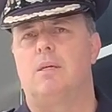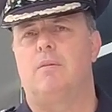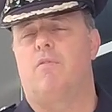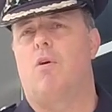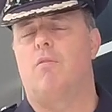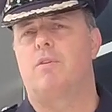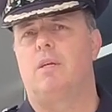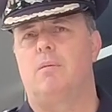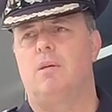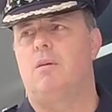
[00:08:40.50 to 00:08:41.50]

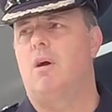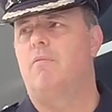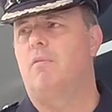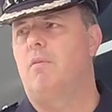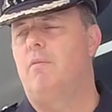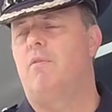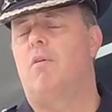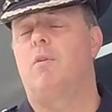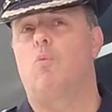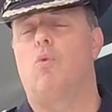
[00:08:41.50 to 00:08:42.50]

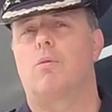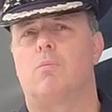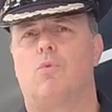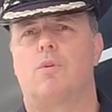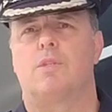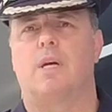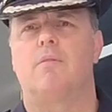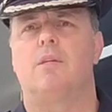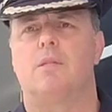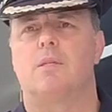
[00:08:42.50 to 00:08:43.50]
involving water and water
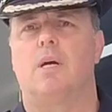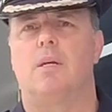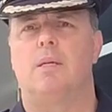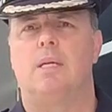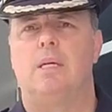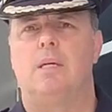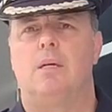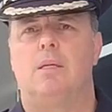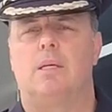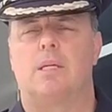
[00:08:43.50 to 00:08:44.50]
safety. So
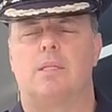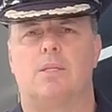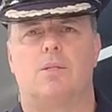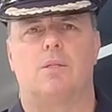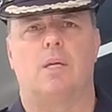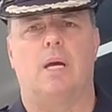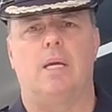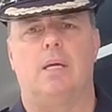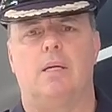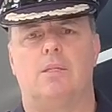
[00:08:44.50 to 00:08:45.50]
I guess it's just
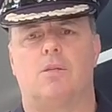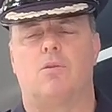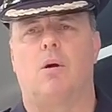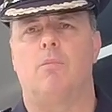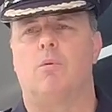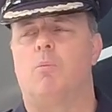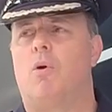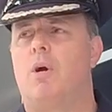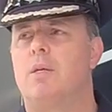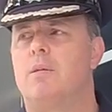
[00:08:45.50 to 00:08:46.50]
it's a timely
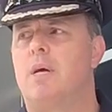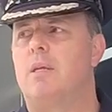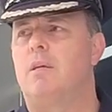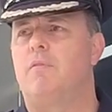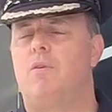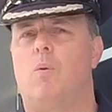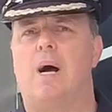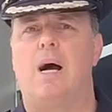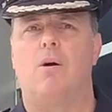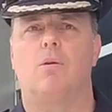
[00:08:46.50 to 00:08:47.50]
reminder that if you
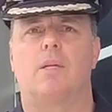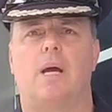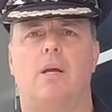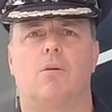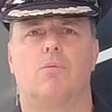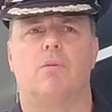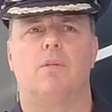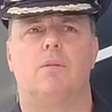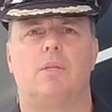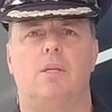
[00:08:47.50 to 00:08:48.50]
are holidaying on the
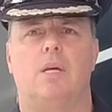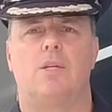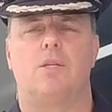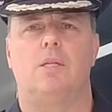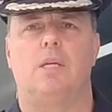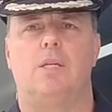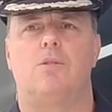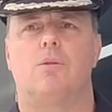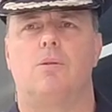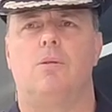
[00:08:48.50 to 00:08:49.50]
river, that you actually need
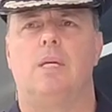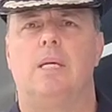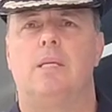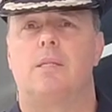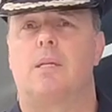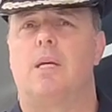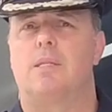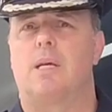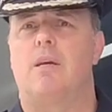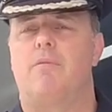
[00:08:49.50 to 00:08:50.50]
to stay
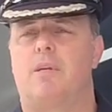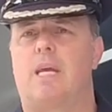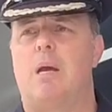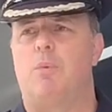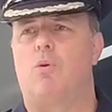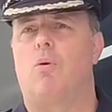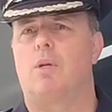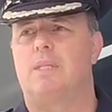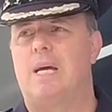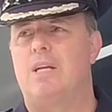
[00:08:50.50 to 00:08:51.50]
safe. It can be quite
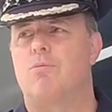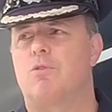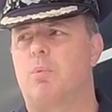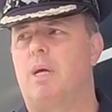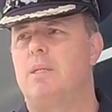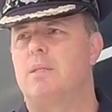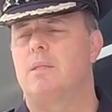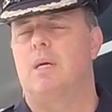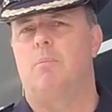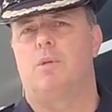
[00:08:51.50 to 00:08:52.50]
a dangerous
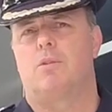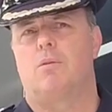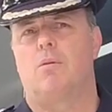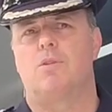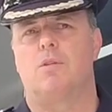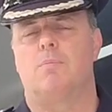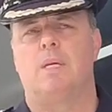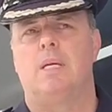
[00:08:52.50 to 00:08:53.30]
place, but as long as you